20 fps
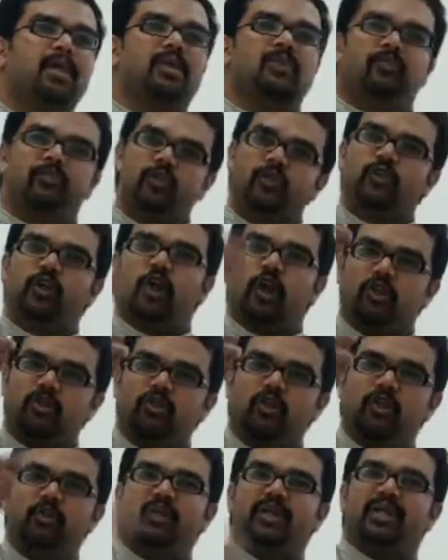In the future
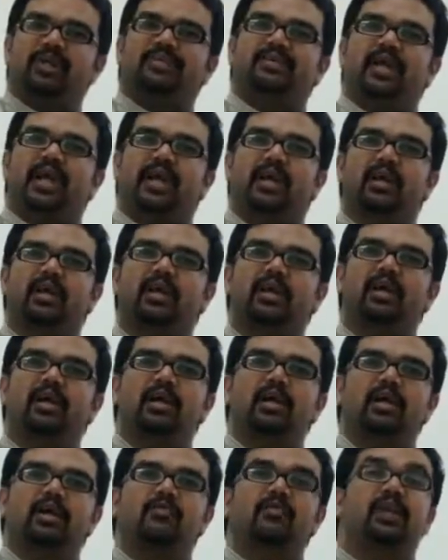also you will design.
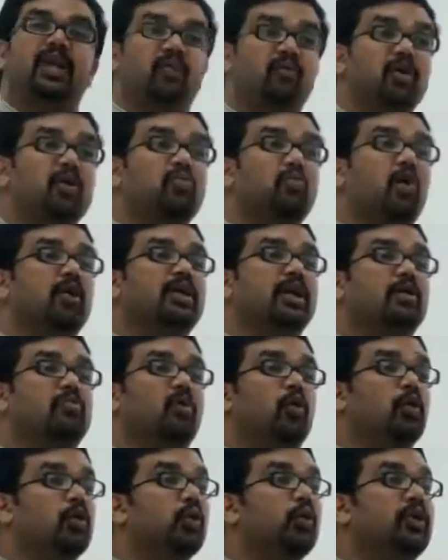We never bother
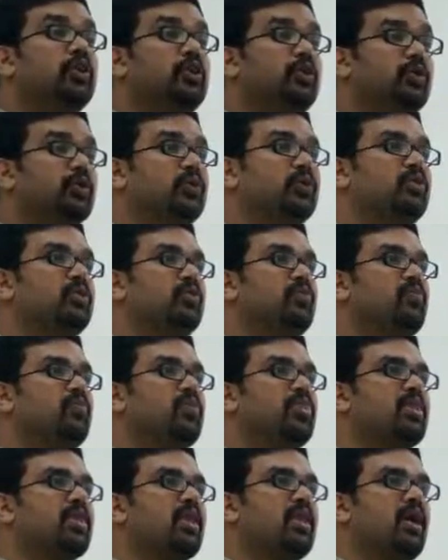about two issues.
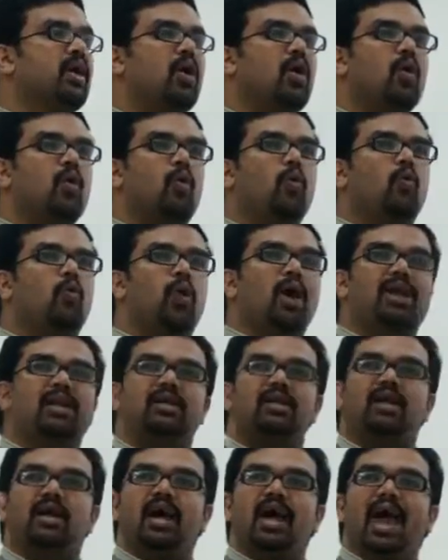
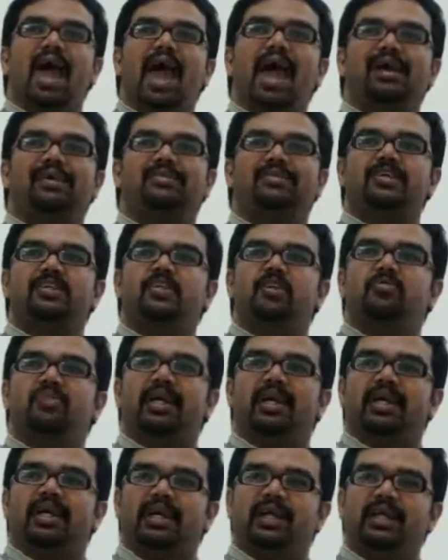One,
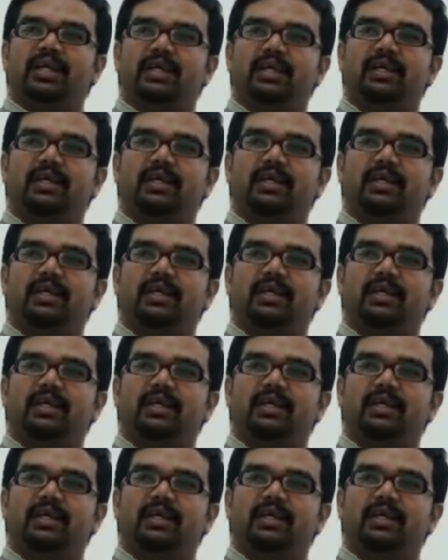accessibility.